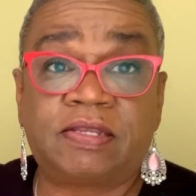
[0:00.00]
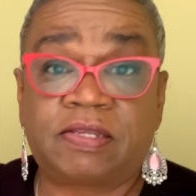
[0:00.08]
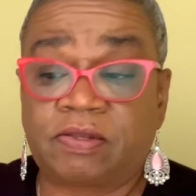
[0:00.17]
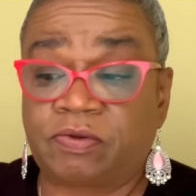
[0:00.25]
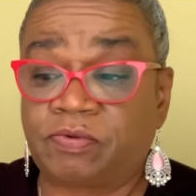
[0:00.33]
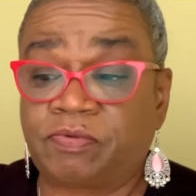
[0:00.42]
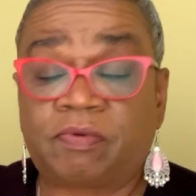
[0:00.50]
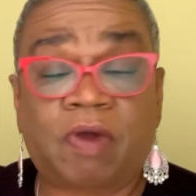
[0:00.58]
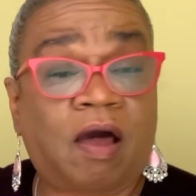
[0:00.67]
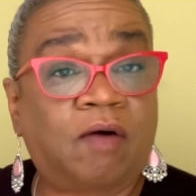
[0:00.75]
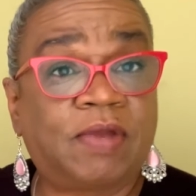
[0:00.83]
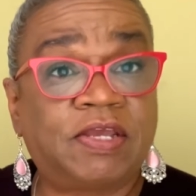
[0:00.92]
So
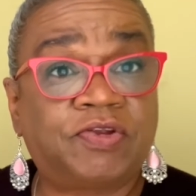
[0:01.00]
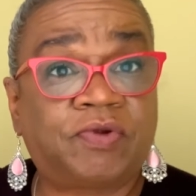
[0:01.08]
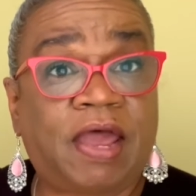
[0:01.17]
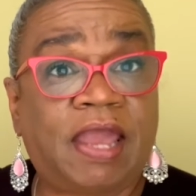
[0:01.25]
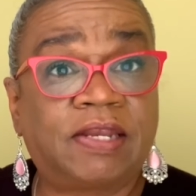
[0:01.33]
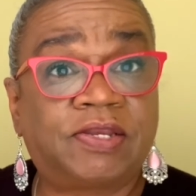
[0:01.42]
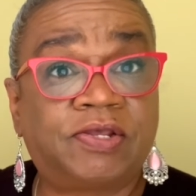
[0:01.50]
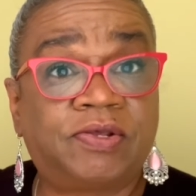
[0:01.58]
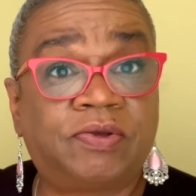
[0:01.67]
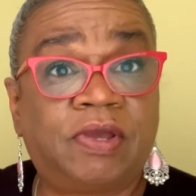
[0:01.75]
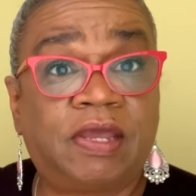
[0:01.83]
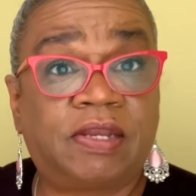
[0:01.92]
always try
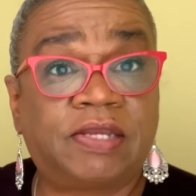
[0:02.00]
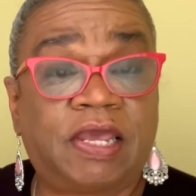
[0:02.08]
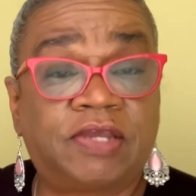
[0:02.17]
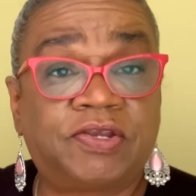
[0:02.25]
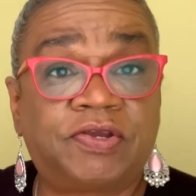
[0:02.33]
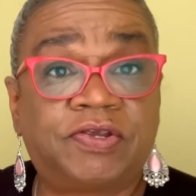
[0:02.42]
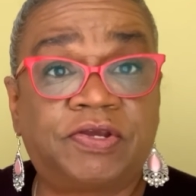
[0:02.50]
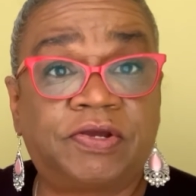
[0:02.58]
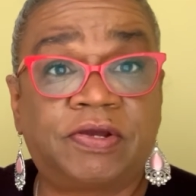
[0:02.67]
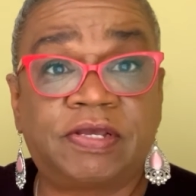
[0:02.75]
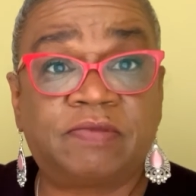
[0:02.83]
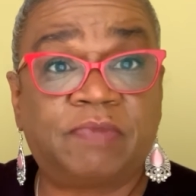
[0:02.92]
to test your
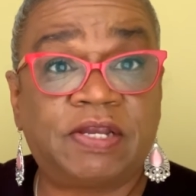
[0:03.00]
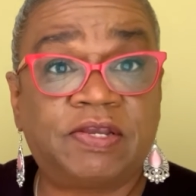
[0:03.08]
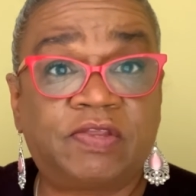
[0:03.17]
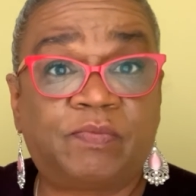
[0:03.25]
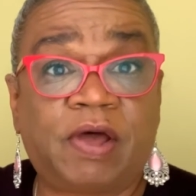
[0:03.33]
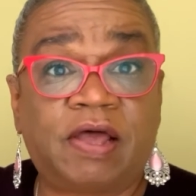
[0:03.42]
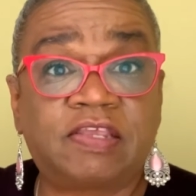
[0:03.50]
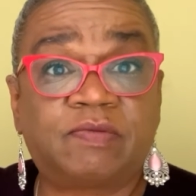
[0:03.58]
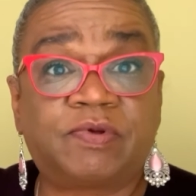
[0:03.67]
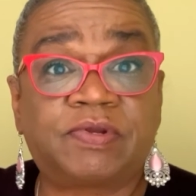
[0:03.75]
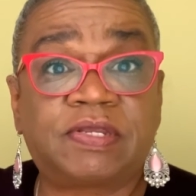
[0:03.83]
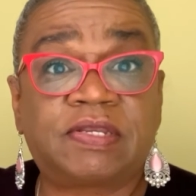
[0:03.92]
sugar as much as
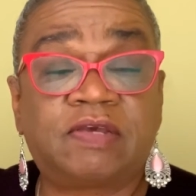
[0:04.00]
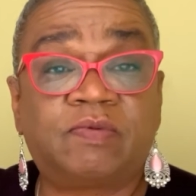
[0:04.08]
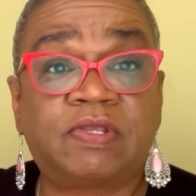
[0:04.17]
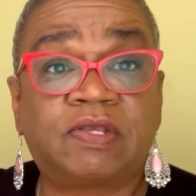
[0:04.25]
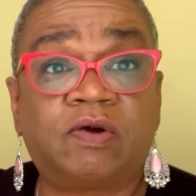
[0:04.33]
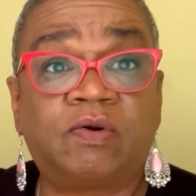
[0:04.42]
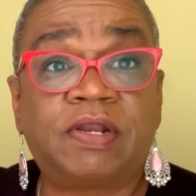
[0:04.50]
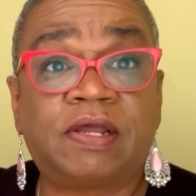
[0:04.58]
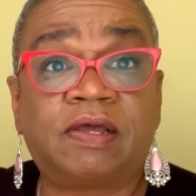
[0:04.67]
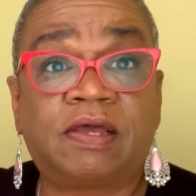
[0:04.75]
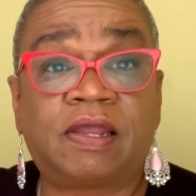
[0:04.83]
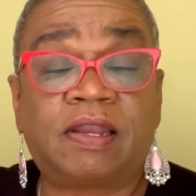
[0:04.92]
possible to see what's going
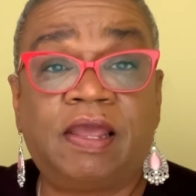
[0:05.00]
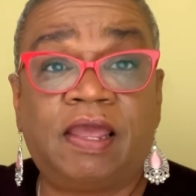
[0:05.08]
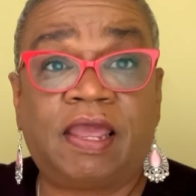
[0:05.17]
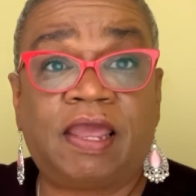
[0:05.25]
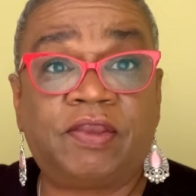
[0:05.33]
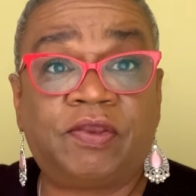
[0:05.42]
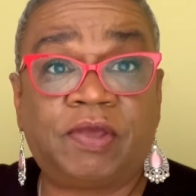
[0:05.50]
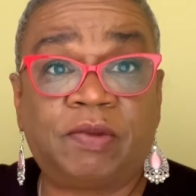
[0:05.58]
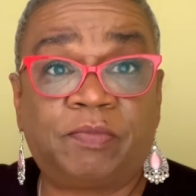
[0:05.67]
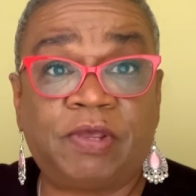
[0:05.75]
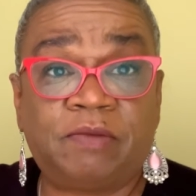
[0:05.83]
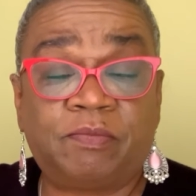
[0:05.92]
on, and you can
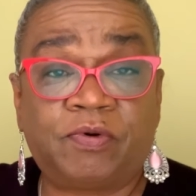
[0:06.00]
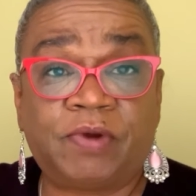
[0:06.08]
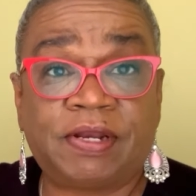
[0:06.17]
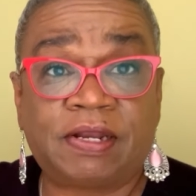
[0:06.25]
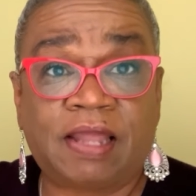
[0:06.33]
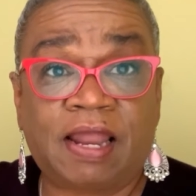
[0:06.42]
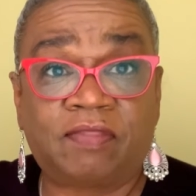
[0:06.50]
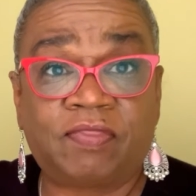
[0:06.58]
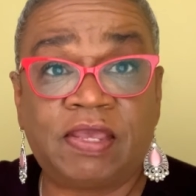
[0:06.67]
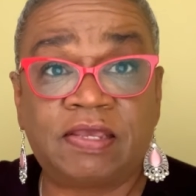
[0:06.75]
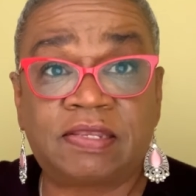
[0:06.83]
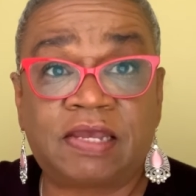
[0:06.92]
pinpoint a lot of
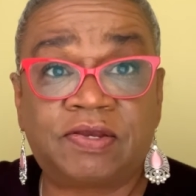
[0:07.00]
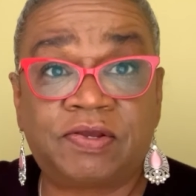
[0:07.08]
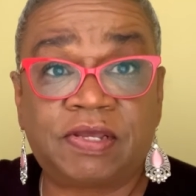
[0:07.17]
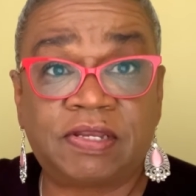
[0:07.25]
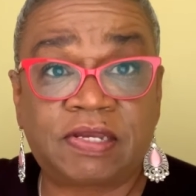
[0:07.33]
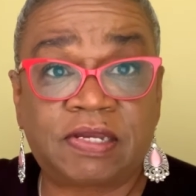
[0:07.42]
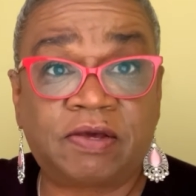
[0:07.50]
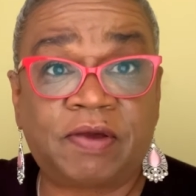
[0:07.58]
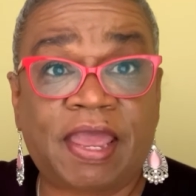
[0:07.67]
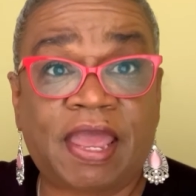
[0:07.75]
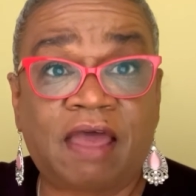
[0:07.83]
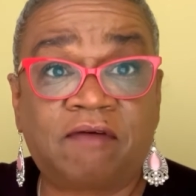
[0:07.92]
things that you can still
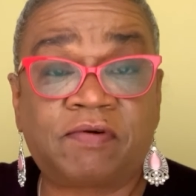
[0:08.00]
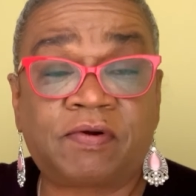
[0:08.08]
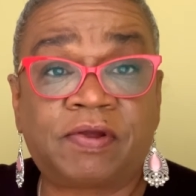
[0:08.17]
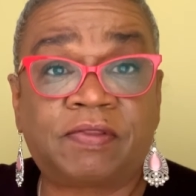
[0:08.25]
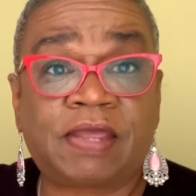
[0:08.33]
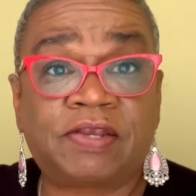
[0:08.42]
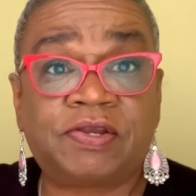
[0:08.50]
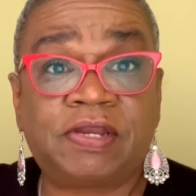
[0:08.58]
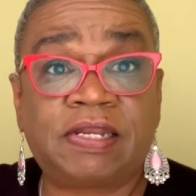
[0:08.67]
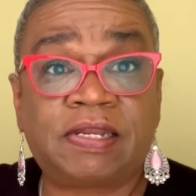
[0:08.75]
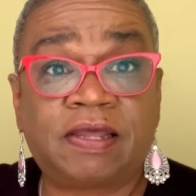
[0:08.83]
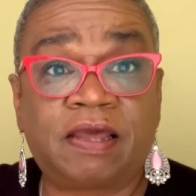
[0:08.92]
have or that you
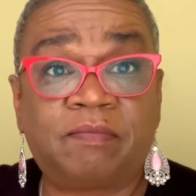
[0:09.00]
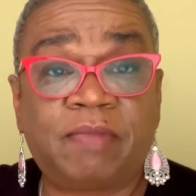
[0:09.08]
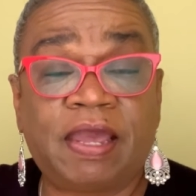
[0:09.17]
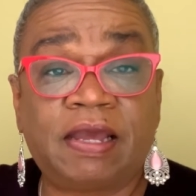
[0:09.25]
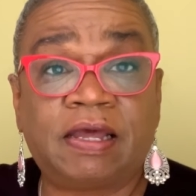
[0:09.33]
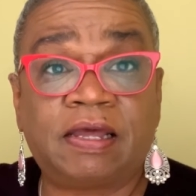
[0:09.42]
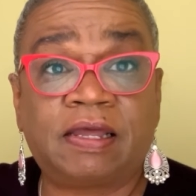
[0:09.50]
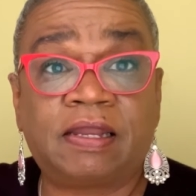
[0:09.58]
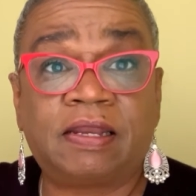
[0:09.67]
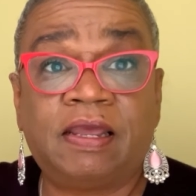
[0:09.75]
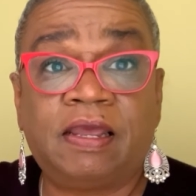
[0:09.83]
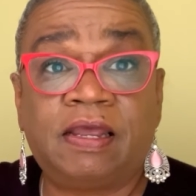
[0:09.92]
need to cut back on
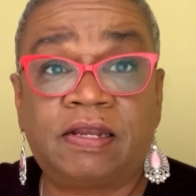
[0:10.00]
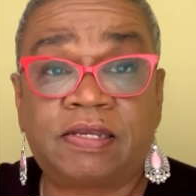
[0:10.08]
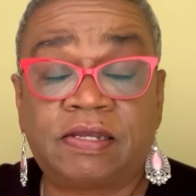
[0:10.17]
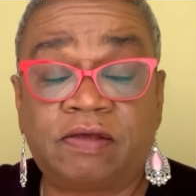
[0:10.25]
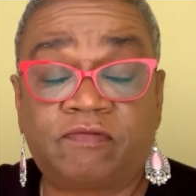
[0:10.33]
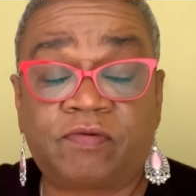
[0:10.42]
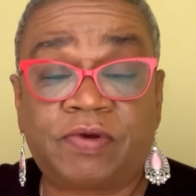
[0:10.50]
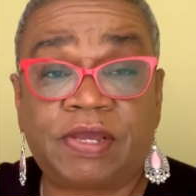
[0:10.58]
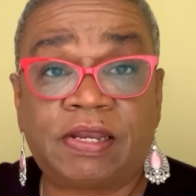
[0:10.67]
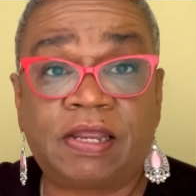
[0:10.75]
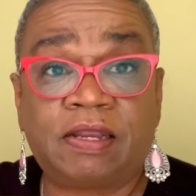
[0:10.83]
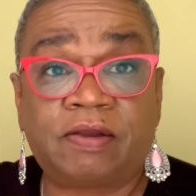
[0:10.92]
to
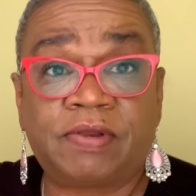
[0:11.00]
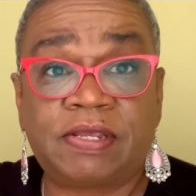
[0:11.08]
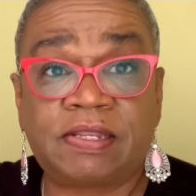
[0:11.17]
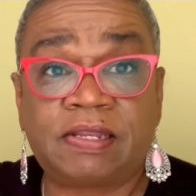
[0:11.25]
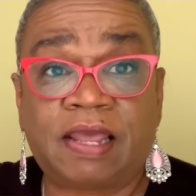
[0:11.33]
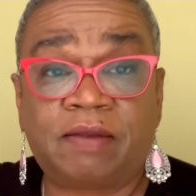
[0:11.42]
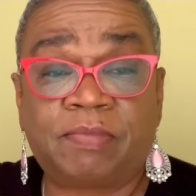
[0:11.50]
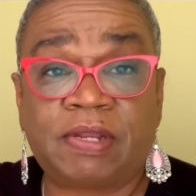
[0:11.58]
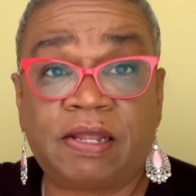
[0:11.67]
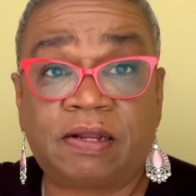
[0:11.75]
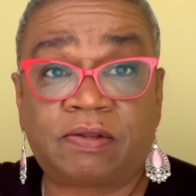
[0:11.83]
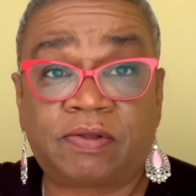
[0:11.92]
avoid increasing that
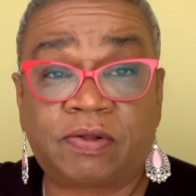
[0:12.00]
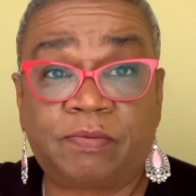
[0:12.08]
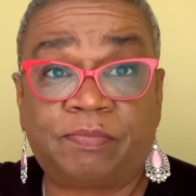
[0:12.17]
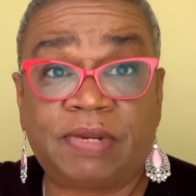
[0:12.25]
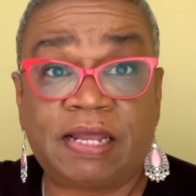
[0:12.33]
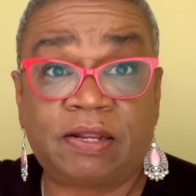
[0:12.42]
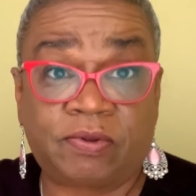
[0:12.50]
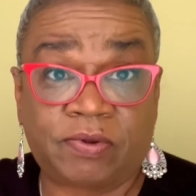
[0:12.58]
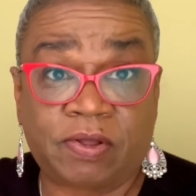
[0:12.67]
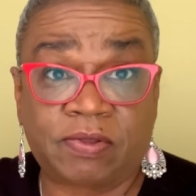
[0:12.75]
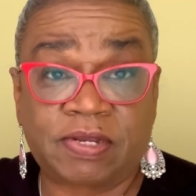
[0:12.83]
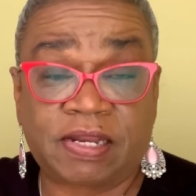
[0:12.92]
blood
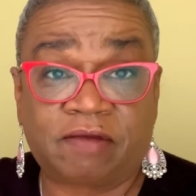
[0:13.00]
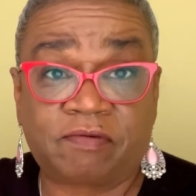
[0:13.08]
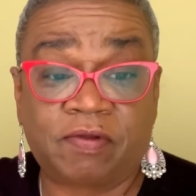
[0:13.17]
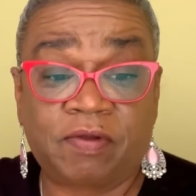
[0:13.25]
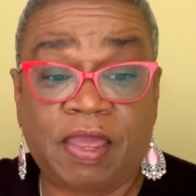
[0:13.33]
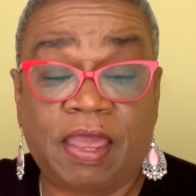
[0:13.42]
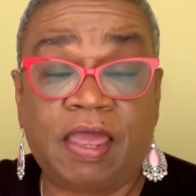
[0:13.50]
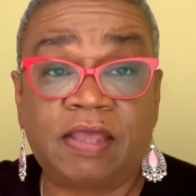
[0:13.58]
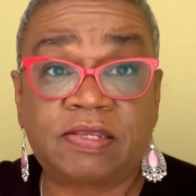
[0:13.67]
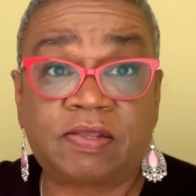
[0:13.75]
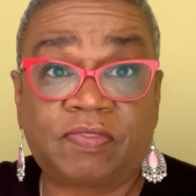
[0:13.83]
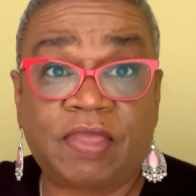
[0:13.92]
glucose level.
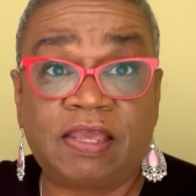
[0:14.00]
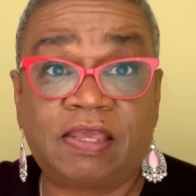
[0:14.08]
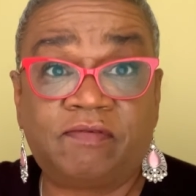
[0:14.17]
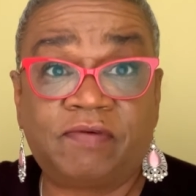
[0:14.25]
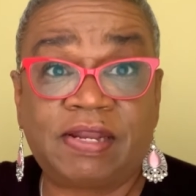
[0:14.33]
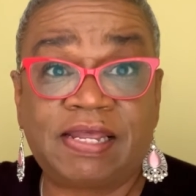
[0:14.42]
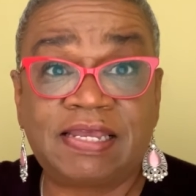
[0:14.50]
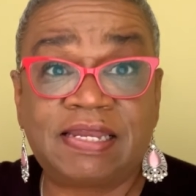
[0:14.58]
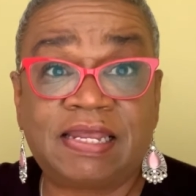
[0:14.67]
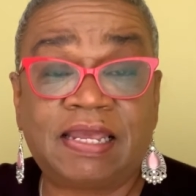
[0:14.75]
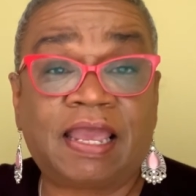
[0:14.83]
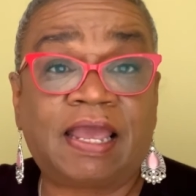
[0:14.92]
So thank you for
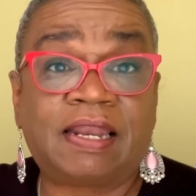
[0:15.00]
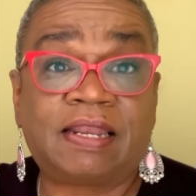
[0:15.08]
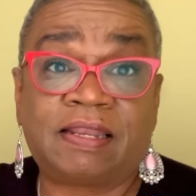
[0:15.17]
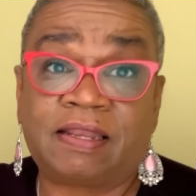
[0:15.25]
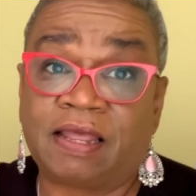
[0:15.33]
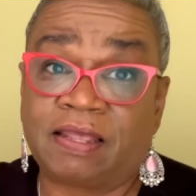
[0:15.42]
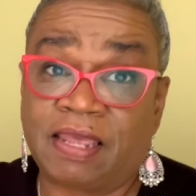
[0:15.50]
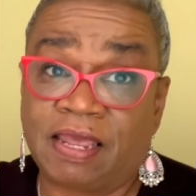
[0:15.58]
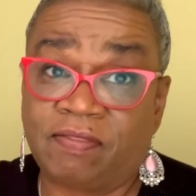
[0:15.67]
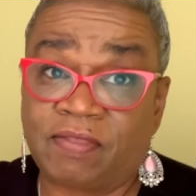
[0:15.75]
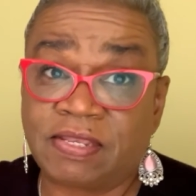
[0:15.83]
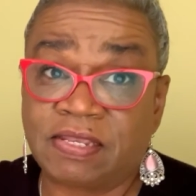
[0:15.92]
listening, and
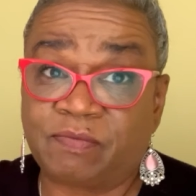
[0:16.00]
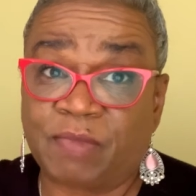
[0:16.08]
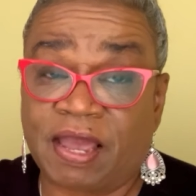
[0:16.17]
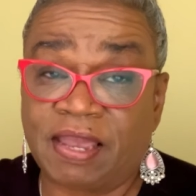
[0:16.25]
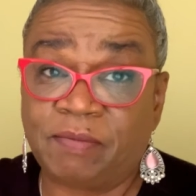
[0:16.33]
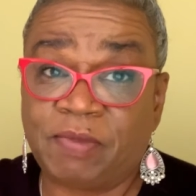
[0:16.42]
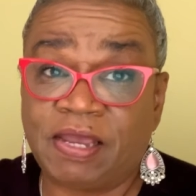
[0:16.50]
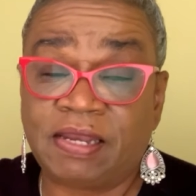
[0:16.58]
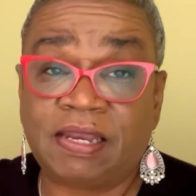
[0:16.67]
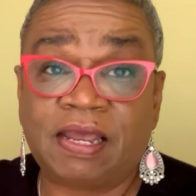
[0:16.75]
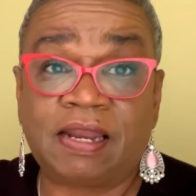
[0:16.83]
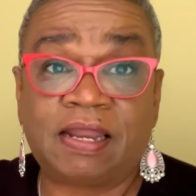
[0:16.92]
again, this is my
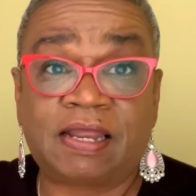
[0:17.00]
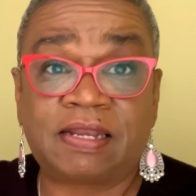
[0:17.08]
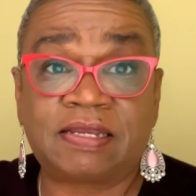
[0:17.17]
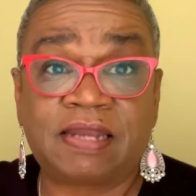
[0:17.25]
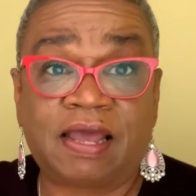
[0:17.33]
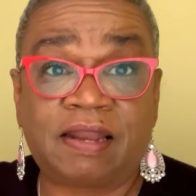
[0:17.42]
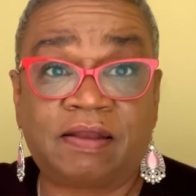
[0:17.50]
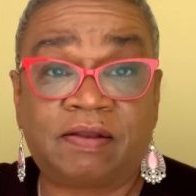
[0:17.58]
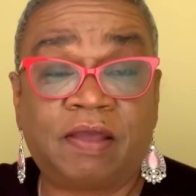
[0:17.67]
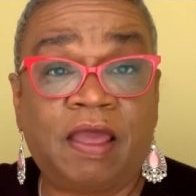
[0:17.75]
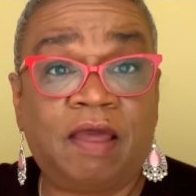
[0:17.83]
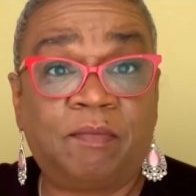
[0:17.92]
opinion. It is not a
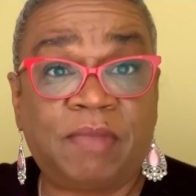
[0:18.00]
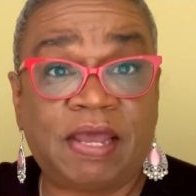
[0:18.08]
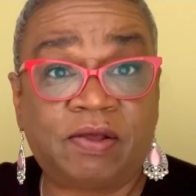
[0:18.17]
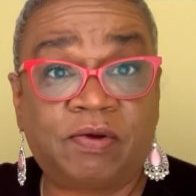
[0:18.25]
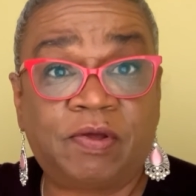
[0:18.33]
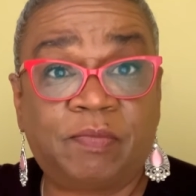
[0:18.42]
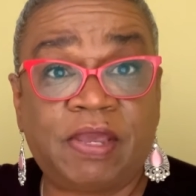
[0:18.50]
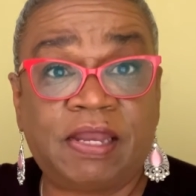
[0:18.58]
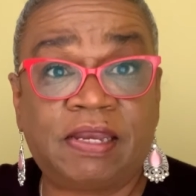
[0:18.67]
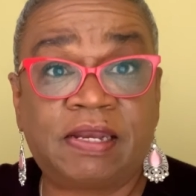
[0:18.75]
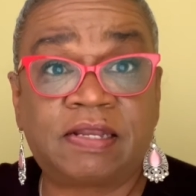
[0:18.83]
medical opinion.